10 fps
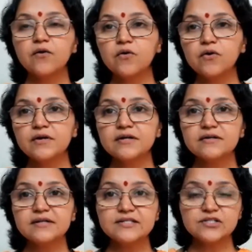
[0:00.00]
or
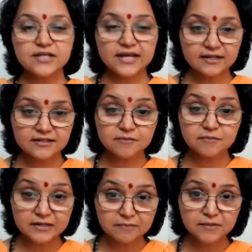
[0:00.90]
reject
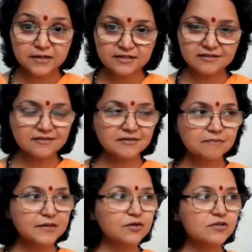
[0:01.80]
Brahman
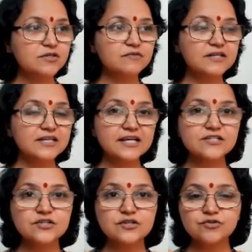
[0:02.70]
because of the
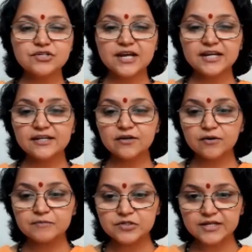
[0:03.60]
next new shiny
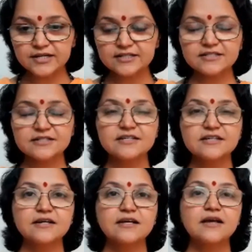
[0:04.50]
object.
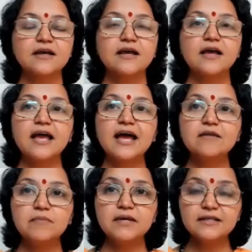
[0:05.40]

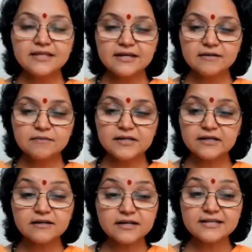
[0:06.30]
And may there
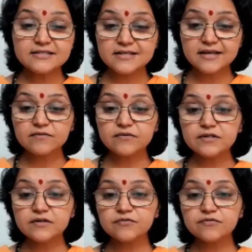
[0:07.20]
be grace
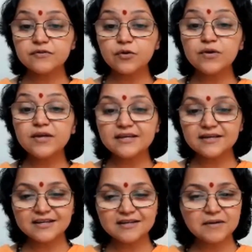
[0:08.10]
ever flowing
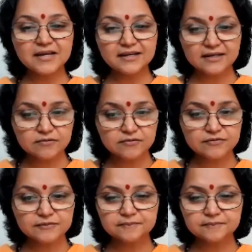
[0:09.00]
in my life.